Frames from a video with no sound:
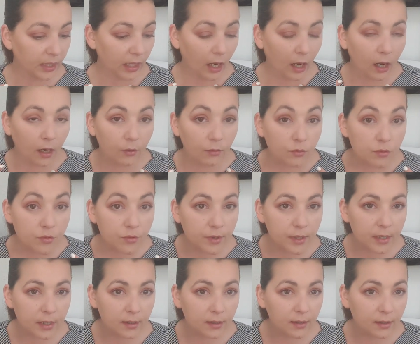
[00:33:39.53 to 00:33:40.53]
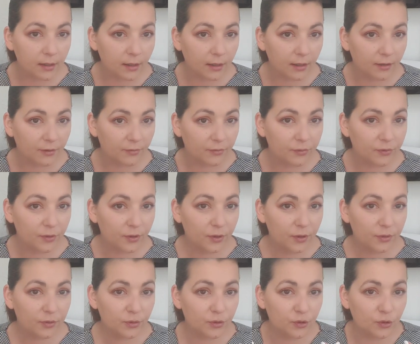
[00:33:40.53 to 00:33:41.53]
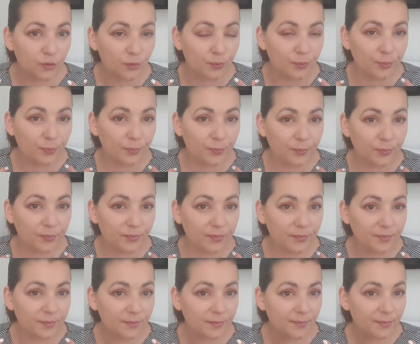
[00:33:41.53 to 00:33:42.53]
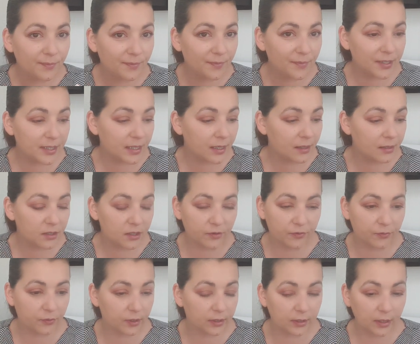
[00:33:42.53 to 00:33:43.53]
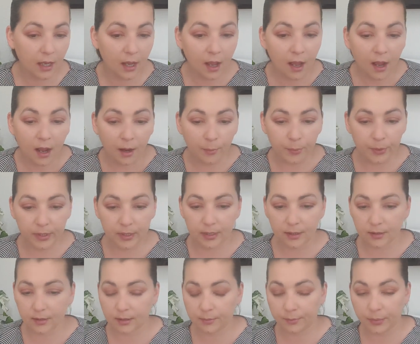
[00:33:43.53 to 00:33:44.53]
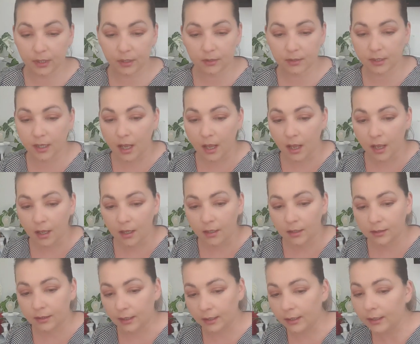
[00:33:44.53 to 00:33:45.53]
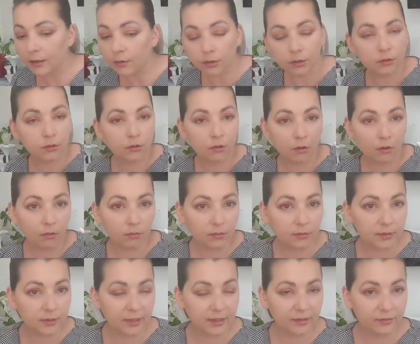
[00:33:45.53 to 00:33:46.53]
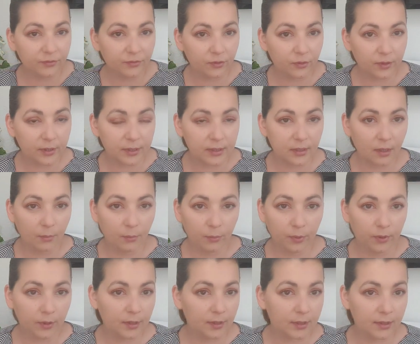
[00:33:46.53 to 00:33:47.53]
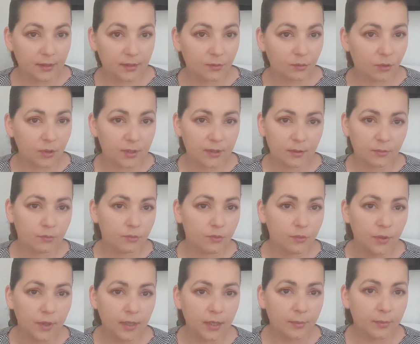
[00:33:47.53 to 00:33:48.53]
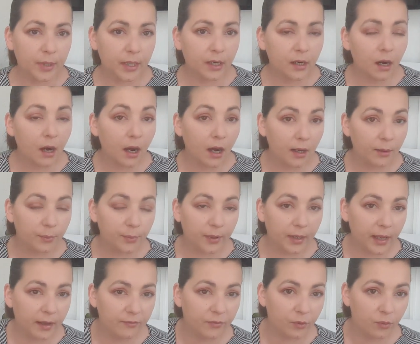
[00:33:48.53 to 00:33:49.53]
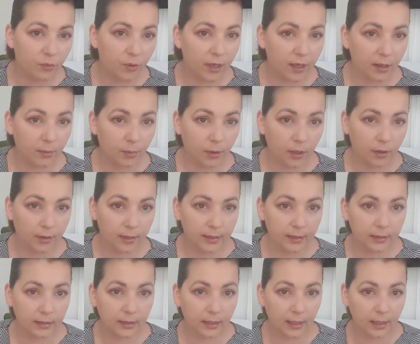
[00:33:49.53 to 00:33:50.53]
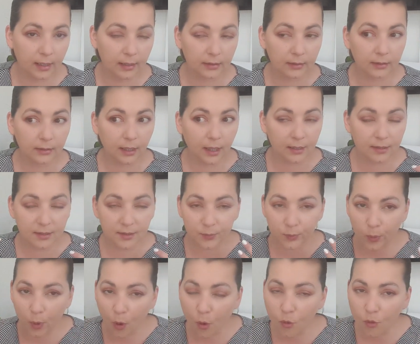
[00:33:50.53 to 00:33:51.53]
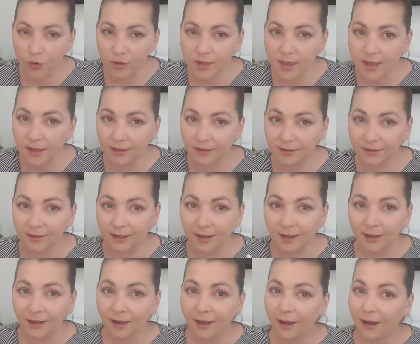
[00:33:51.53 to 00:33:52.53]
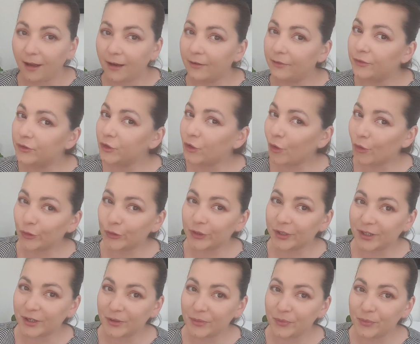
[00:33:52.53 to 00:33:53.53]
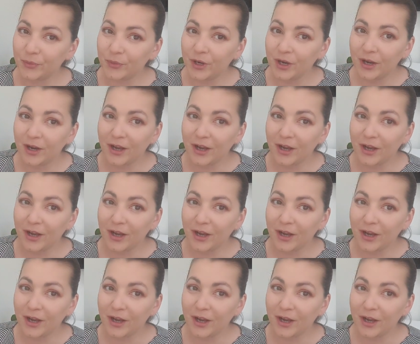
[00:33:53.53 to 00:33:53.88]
I really love to see a different opinion, because the liquid gold leaf, for example, it was a really big hype everywhere about it, and I spoke with him. I've told him